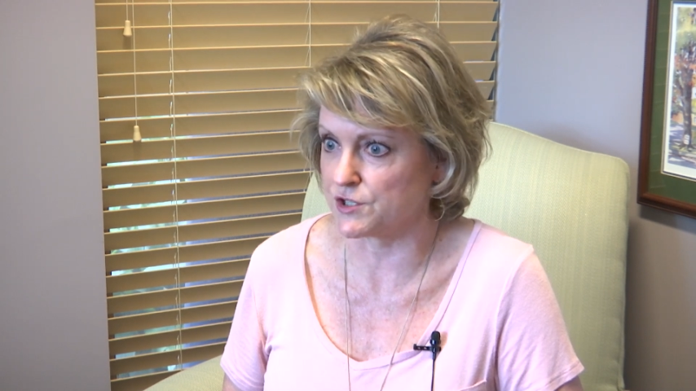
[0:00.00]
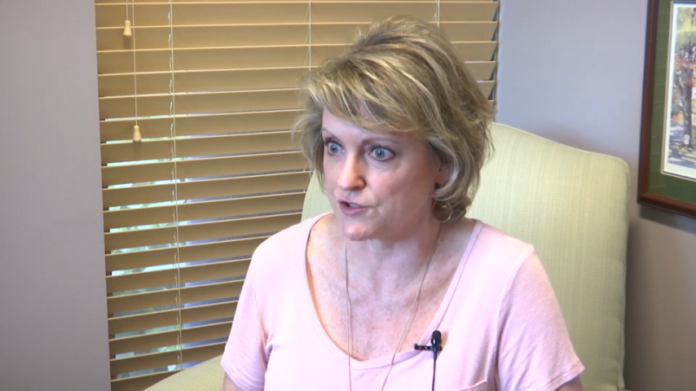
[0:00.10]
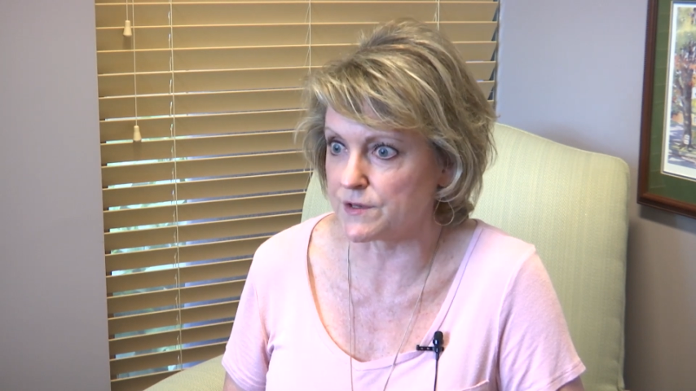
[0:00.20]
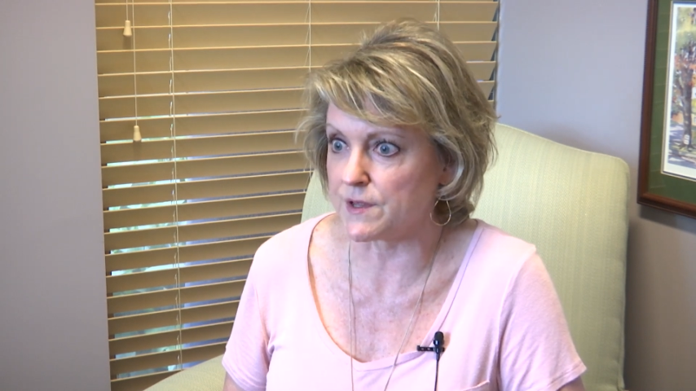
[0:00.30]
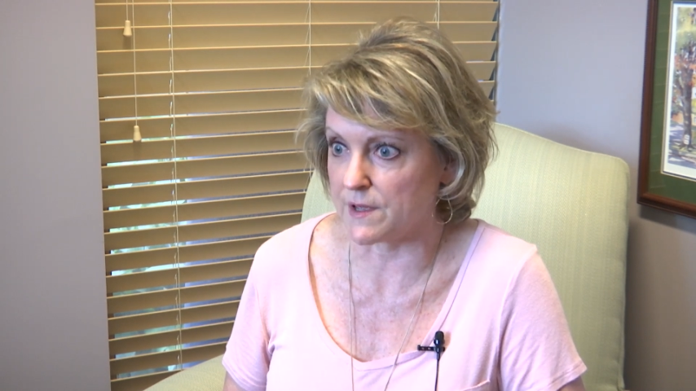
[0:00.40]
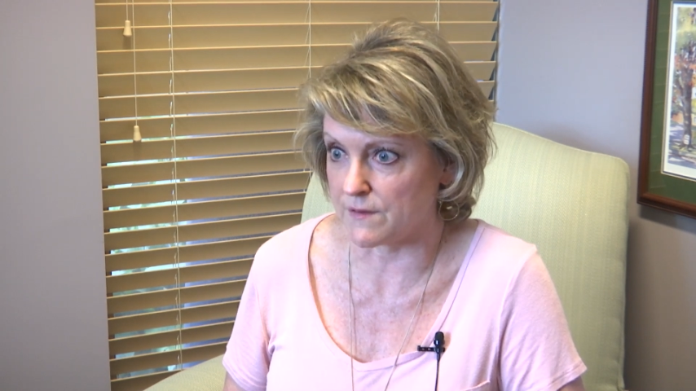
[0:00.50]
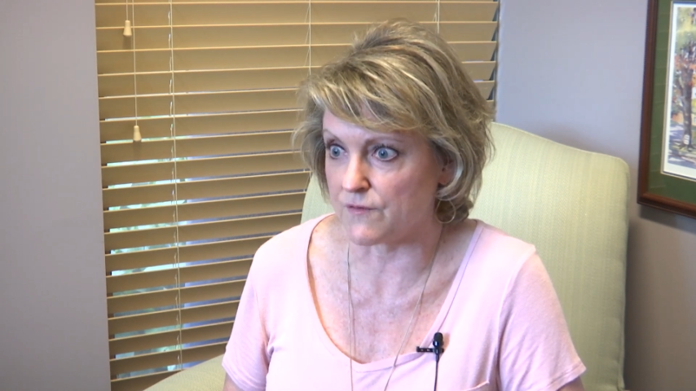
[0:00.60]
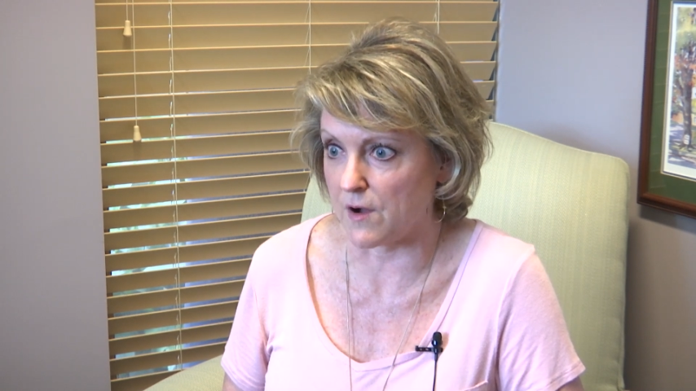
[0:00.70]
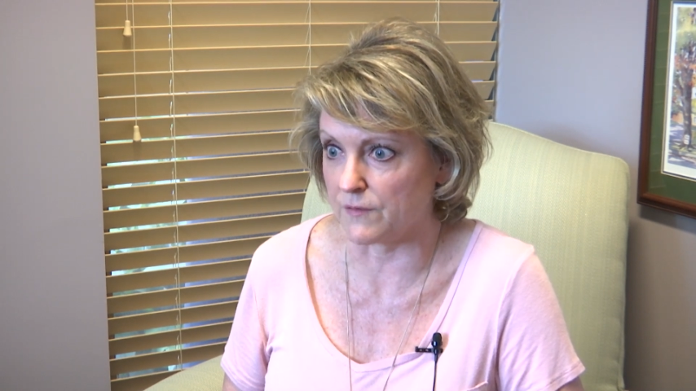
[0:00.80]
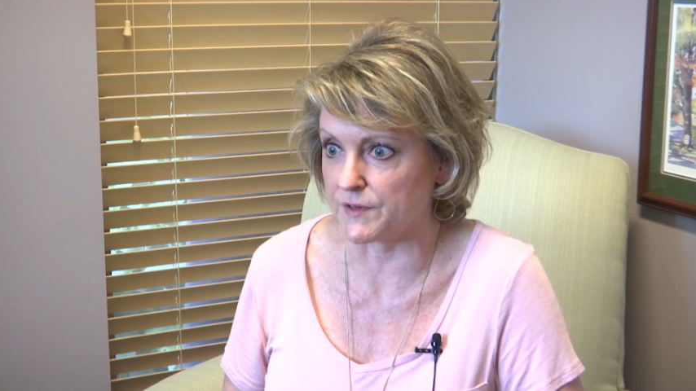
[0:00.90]
shouldn't get
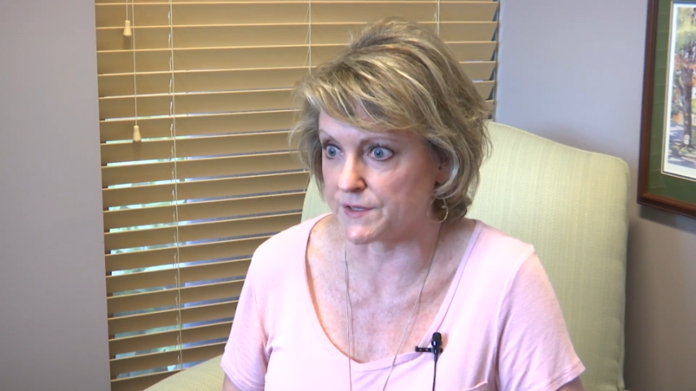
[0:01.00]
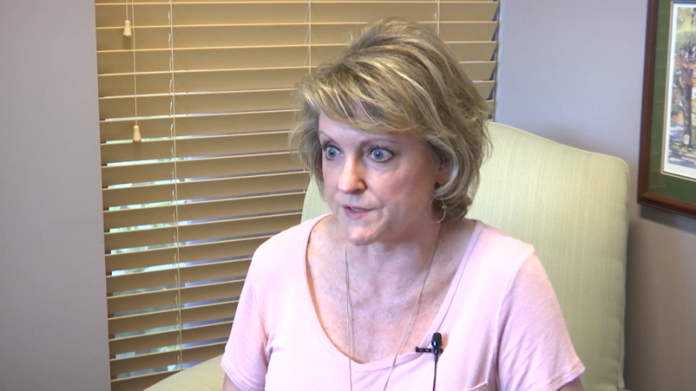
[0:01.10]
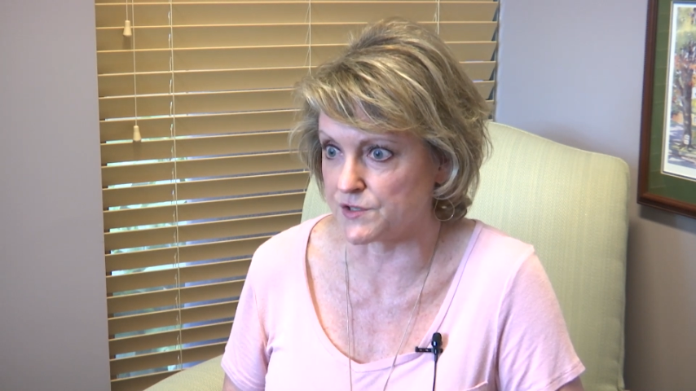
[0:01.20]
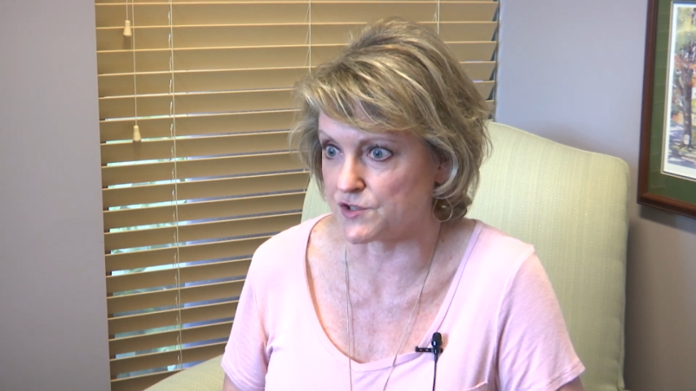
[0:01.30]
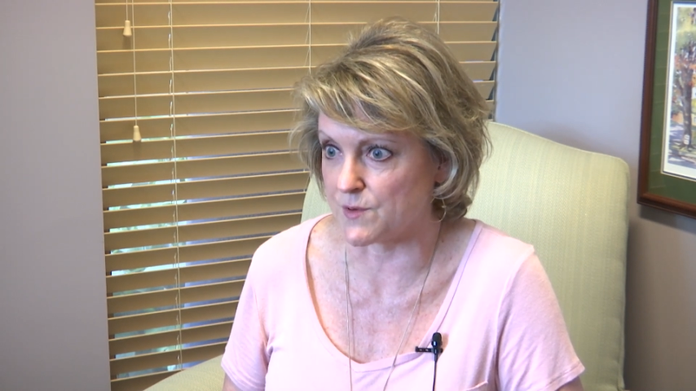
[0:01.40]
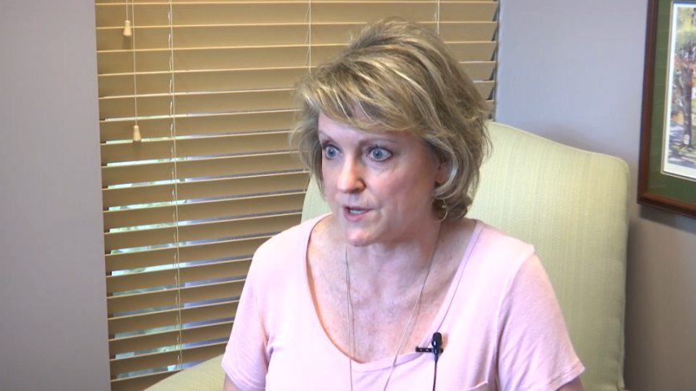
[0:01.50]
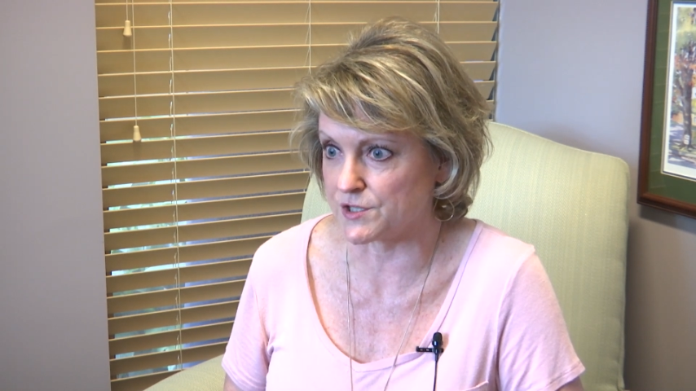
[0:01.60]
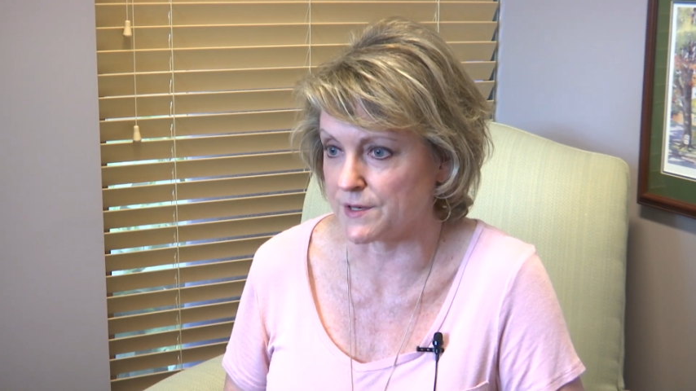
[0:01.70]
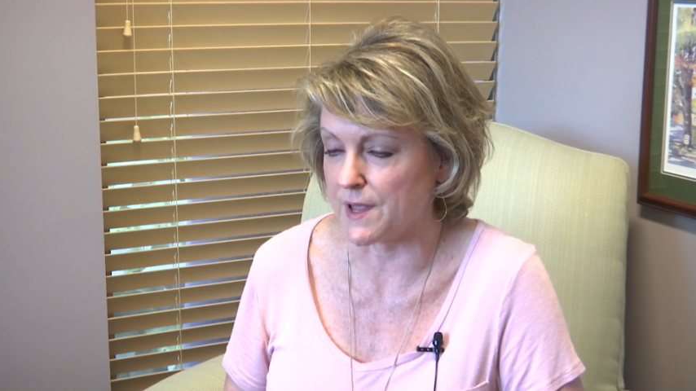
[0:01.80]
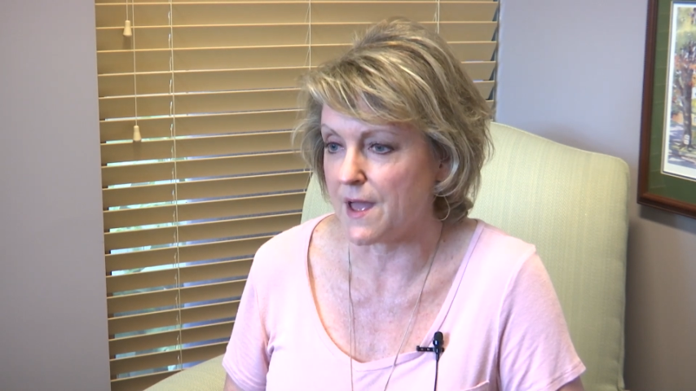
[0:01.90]
involved in a
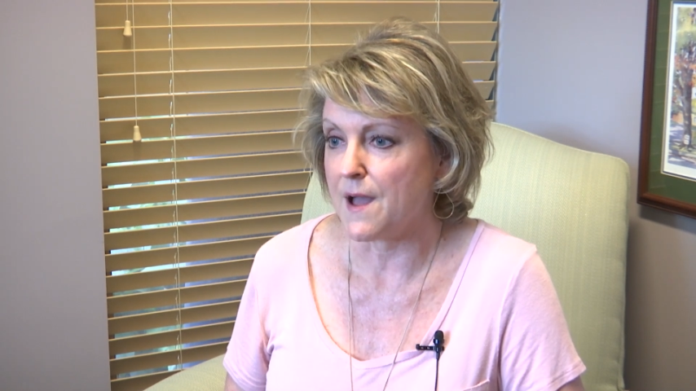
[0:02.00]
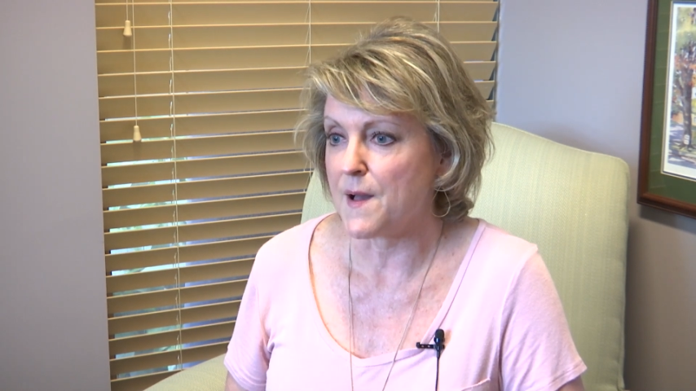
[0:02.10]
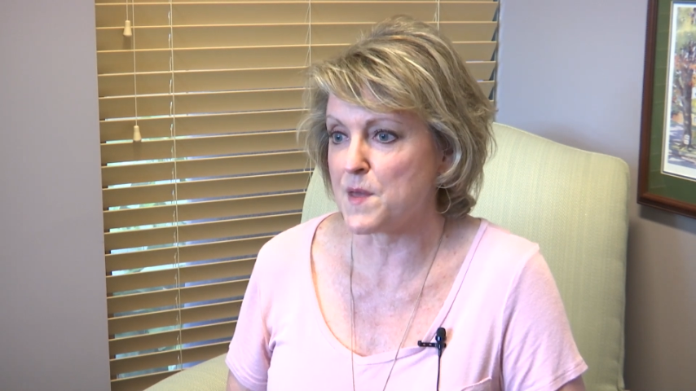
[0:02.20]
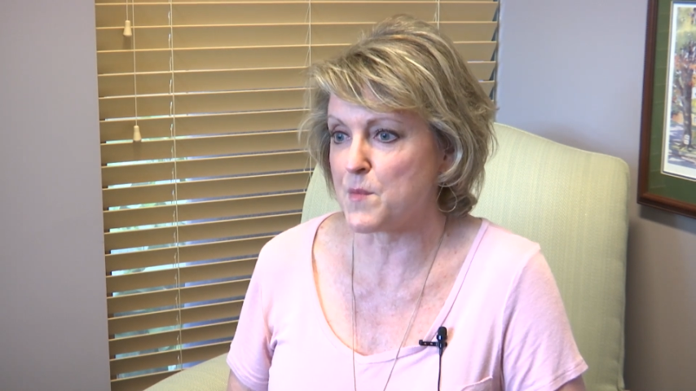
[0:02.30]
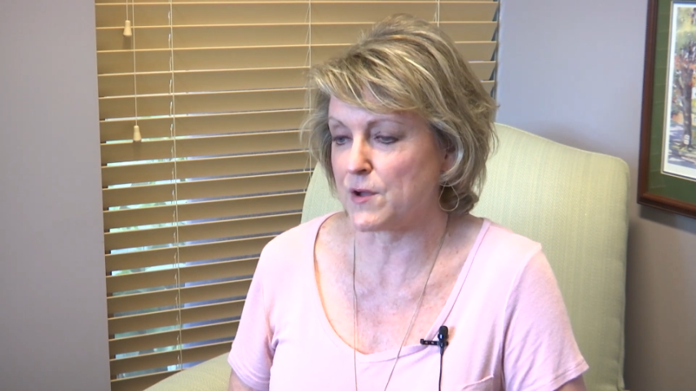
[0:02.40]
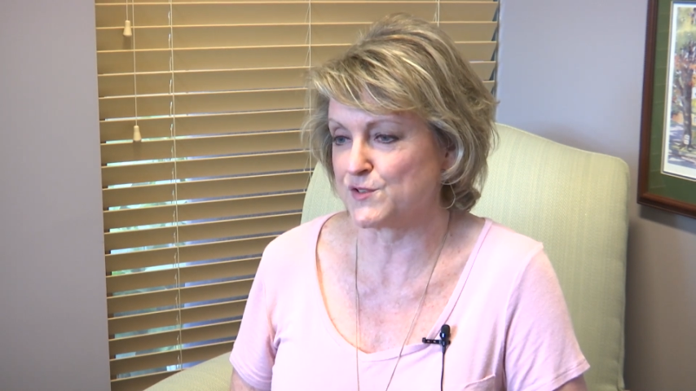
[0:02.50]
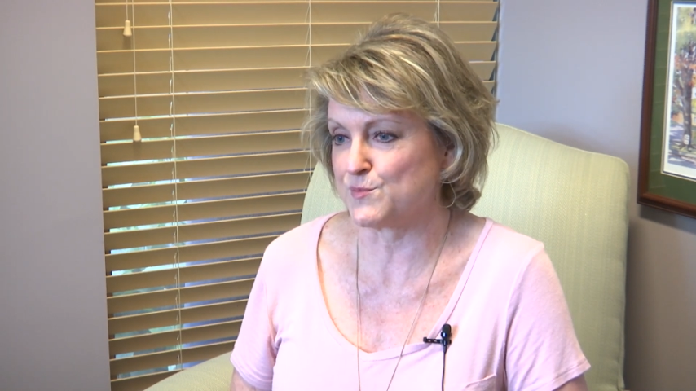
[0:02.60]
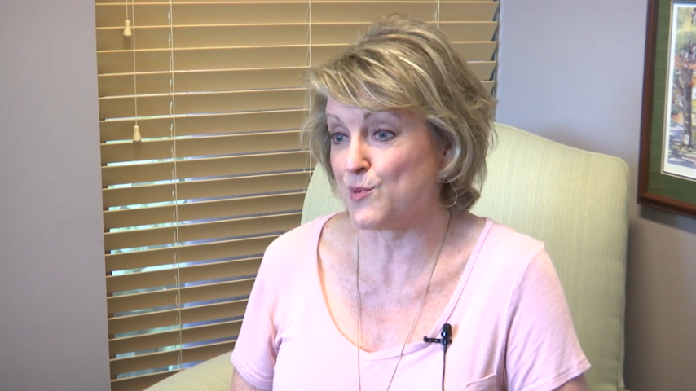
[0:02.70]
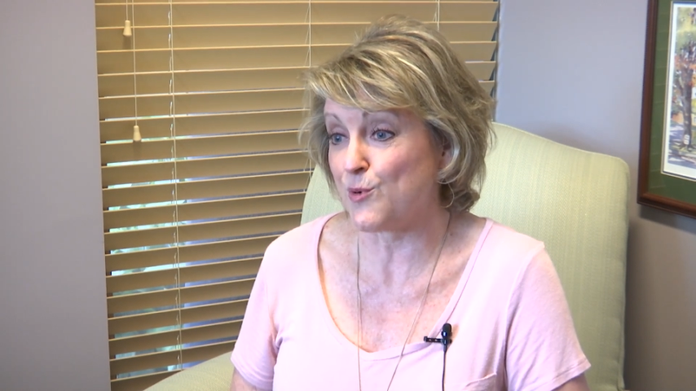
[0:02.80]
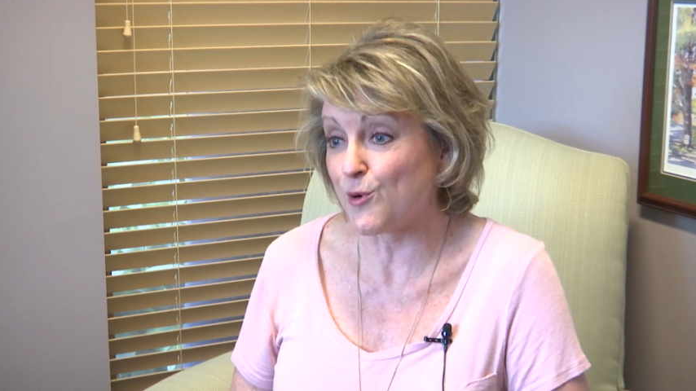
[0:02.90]
situation. The most
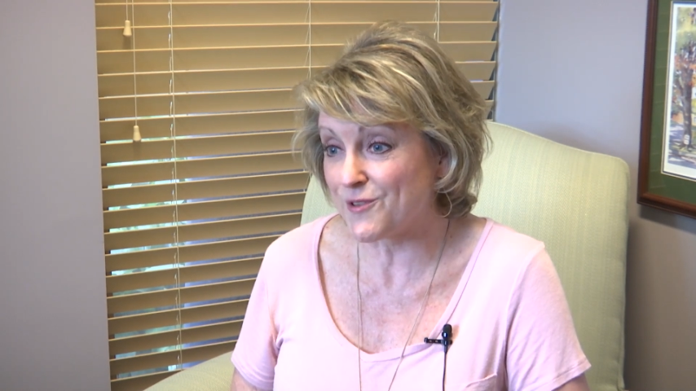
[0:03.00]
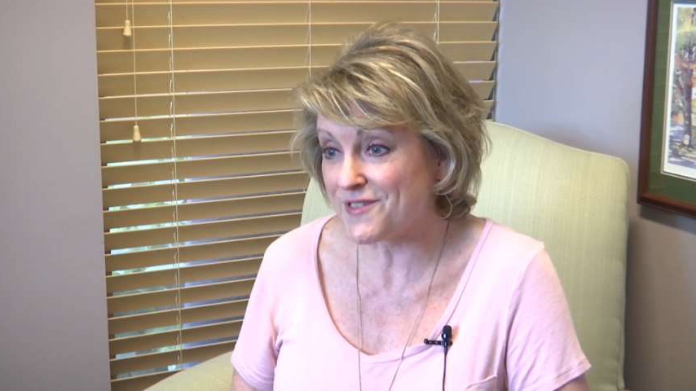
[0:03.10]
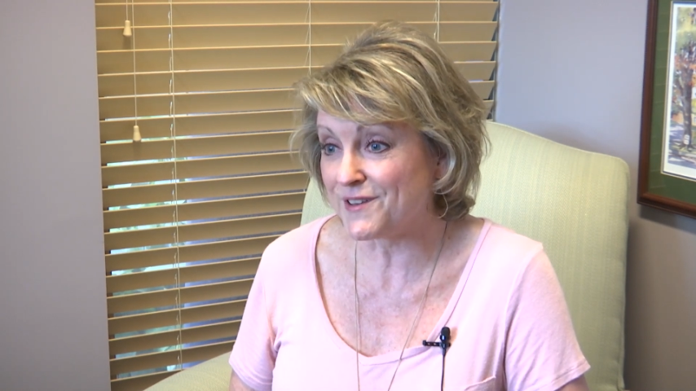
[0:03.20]
important